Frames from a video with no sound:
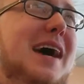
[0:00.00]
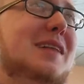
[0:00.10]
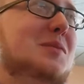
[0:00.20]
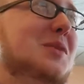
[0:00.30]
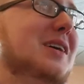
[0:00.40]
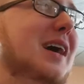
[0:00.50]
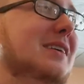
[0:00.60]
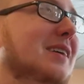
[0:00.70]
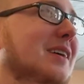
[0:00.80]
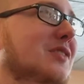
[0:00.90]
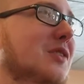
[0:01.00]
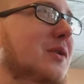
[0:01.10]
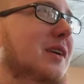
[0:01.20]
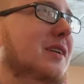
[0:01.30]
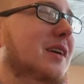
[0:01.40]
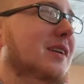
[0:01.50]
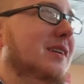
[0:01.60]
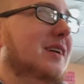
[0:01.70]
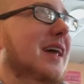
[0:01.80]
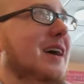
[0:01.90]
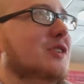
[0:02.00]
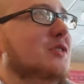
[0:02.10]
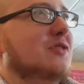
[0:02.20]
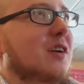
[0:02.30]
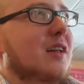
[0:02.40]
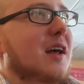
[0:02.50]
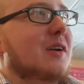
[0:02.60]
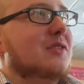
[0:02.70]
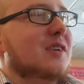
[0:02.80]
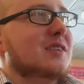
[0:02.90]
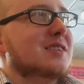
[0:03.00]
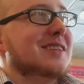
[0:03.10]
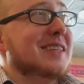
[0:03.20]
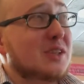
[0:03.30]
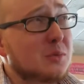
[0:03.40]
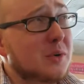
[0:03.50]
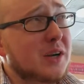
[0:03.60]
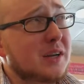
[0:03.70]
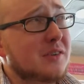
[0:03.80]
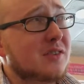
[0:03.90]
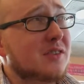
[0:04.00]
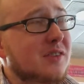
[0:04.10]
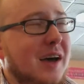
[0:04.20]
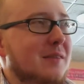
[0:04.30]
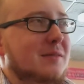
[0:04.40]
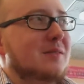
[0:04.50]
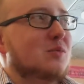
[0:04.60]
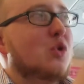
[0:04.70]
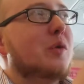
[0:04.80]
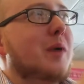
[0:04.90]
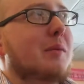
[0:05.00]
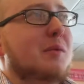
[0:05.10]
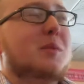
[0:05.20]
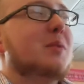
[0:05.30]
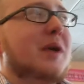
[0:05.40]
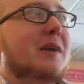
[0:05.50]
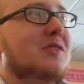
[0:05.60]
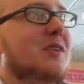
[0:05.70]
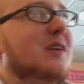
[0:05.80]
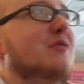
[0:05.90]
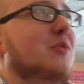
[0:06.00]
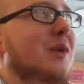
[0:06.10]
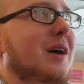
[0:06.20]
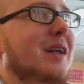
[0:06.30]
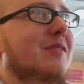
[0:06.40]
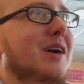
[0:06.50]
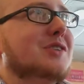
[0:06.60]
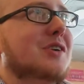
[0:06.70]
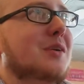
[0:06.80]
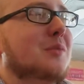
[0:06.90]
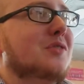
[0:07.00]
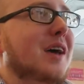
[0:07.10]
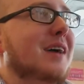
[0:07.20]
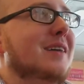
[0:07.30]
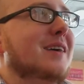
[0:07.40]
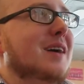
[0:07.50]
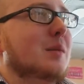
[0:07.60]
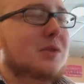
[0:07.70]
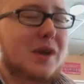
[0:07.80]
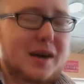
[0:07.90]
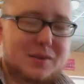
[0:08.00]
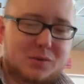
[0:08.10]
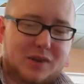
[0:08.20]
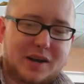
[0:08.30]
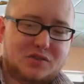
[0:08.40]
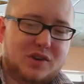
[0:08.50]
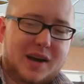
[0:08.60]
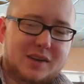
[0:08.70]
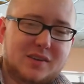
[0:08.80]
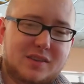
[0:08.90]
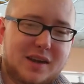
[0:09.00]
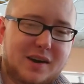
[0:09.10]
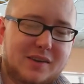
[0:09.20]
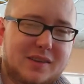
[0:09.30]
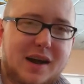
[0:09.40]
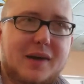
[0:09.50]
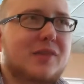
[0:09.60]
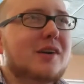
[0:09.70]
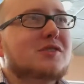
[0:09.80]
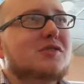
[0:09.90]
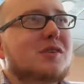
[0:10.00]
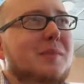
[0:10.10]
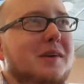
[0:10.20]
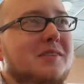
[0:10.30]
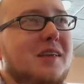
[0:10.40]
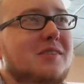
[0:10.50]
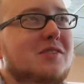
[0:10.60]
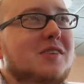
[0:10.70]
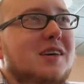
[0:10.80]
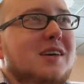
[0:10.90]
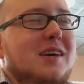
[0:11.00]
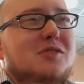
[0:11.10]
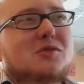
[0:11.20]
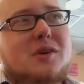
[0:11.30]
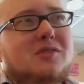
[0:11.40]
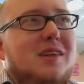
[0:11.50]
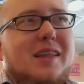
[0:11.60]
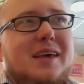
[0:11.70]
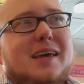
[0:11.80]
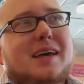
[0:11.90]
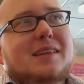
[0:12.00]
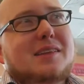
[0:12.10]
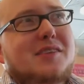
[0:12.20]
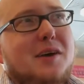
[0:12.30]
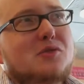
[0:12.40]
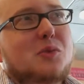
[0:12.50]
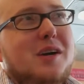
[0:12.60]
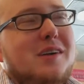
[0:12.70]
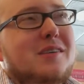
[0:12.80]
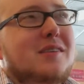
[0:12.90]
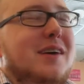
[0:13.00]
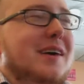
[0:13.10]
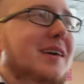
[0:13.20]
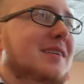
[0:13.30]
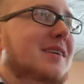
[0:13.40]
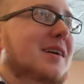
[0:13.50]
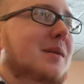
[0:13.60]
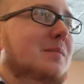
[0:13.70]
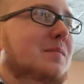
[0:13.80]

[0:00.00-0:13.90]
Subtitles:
TALIBRI. So it actually started out as like TALIBRI, or something. Roar probably pronounced it a different way. I never actually heard him say it, but there was an extra L in there that I thought just didn't make sense, and so I said, like, that sounds weird, and